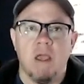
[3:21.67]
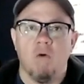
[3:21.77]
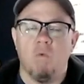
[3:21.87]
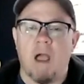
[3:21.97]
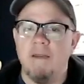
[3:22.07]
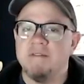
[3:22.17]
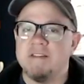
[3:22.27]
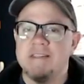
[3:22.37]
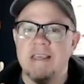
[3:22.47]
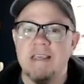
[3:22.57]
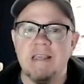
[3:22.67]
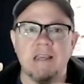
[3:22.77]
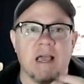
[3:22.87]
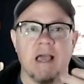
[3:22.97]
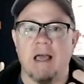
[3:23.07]
We, I've seen
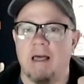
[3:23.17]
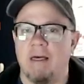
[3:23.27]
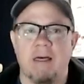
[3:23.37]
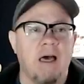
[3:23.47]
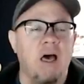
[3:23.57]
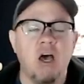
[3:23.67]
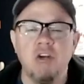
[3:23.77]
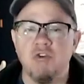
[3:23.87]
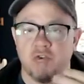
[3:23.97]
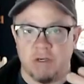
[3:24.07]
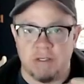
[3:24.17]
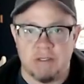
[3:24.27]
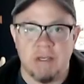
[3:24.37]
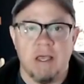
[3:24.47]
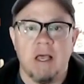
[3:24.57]
uh,
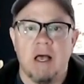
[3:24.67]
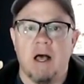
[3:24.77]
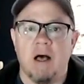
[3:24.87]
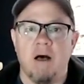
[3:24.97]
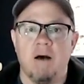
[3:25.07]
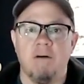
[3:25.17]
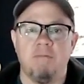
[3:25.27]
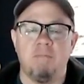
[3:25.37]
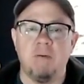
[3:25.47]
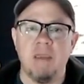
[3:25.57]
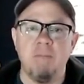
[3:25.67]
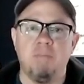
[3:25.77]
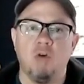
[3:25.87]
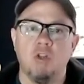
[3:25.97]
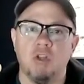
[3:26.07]
hundreds of
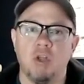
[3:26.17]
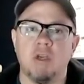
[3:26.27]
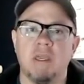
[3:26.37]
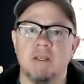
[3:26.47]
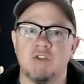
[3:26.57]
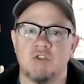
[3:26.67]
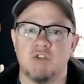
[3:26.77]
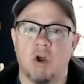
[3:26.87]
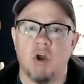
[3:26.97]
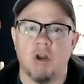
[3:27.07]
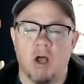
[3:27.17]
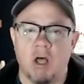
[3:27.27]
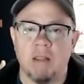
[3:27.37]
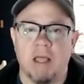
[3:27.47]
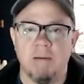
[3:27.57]
people looking to start
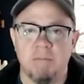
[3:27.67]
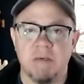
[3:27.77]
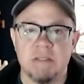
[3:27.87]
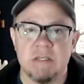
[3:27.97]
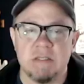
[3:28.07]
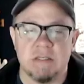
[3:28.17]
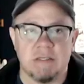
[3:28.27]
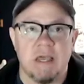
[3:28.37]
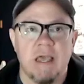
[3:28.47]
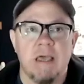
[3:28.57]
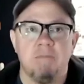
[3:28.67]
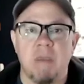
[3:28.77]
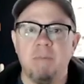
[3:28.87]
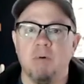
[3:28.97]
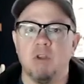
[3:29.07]
online businesses,
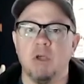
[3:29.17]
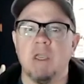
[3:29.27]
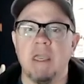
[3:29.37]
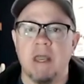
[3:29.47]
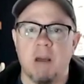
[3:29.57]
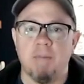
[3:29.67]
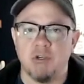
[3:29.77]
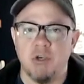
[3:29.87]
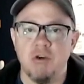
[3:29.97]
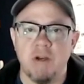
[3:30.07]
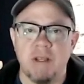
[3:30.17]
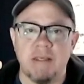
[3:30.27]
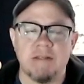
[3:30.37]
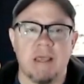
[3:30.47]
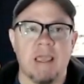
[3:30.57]
people looking at
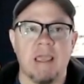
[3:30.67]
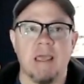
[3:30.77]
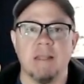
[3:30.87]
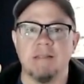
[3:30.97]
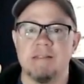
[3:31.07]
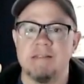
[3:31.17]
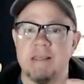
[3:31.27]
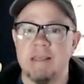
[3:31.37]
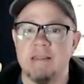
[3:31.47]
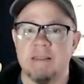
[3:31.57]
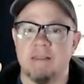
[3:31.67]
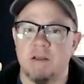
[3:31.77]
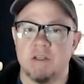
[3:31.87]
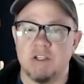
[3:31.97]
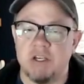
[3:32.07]
opportunities and seeing that
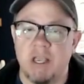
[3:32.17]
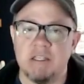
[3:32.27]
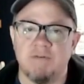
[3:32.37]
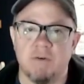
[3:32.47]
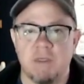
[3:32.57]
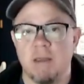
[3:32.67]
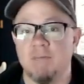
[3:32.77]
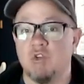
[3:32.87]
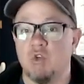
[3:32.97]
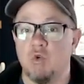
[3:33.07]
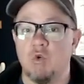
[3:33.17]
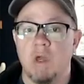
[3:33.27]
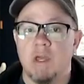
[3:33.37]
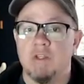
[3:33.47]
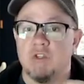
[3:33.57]
there's a chance for them to
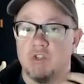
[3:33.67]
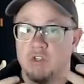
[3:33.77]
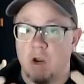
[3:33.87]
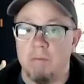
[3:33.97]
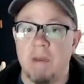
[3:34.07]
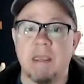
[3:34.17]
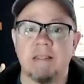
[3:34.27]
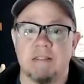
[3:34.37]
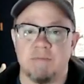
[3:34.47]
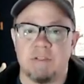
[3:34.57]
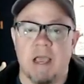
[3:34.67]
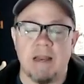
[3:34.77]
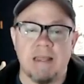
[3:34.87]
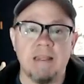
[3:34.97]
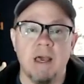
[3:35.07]
to start making some side
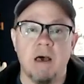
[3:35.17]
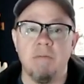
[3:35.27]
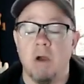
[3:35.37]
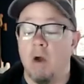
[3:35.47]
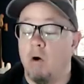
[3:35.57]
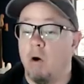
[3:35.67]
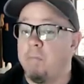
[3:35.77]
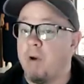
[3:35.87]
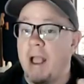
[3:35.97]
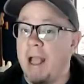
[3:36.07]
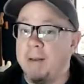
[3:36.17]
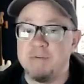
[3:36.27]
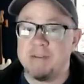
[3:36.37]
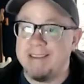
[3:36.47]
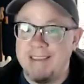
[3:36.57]
income or
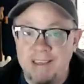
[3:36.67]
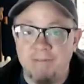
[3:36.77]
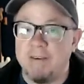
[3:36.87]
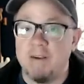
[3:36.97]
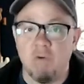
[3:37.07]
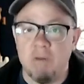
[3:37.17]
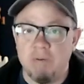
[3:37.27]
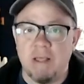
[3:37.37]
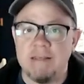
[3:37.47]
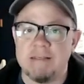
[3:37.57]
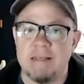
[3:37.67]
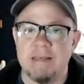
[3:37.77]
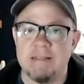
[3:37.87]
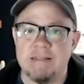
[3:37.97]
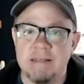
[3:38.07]
perhaps even replace
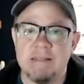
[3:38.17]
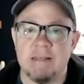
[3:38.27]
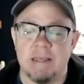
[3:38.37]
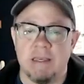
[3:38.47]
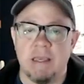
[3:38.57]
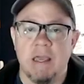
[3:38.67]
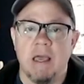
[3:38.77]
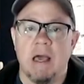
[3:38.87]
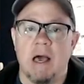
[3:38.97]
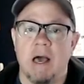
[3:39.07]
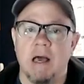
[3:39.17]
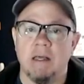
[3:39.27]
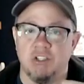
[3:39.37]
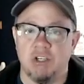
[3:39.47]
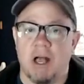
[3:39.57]
existing
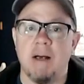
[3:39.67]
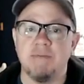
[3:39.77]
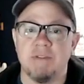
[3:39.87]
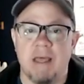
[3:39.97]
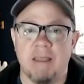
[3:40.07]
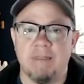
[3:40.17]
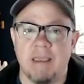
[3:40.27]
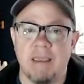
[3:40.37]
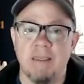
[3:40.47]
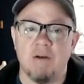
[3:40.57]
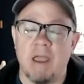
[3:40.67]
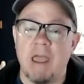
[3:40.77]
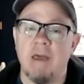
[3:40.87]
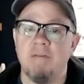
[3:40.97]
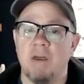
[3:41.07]
uh, jobs that they either
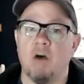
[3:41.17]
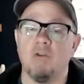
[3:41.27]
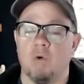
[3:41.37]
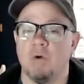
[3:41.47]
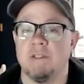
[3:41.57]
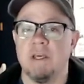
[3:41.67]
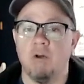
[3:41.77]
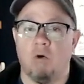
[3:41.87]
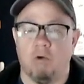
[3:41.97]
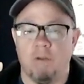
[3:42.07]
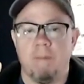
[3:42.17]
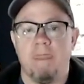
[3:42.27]
have held or did hold.